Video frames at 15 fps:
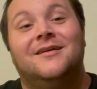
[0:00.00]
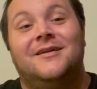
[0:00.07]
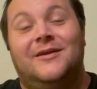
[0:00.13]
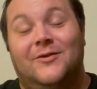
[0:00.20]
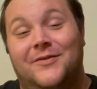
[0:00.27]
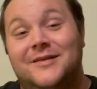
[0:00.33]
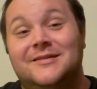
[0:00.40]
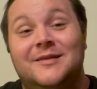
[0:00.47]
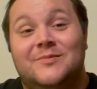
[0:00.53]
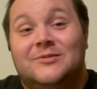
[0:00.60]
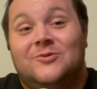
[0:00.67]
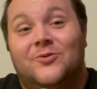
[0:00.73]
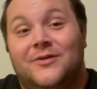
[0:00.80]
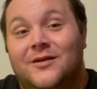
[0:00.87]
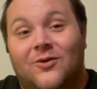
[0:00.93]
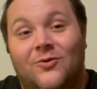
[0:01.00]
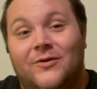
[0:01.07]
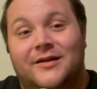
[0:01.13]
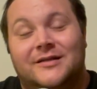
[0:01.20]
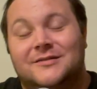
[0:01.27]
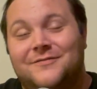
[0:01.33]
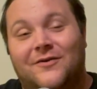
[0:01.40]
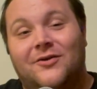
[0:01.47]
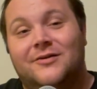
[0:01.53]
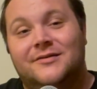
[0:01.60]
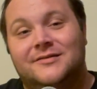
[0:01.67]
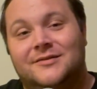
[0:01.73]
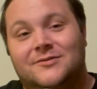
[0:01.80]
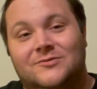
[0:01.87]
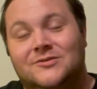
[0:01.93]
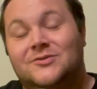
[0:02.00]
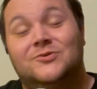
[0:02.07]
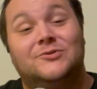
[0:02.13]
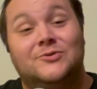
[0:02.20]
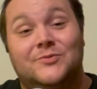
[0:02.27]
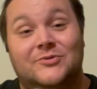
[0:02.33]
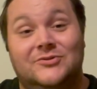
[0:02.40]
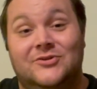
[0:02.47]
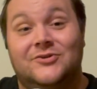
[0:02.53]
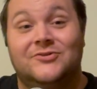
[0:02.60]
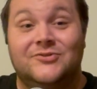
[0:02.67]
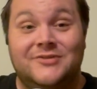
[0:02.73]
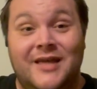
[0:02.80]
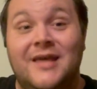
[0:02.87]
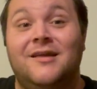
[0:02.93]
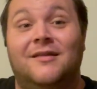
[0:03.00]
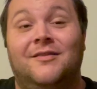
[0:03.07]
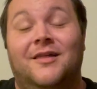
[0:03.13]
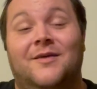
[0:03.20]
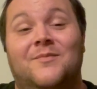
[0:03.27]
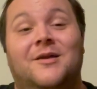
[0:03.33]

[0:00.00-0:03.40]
you know, that team is only going as far as those two superstars are taking them.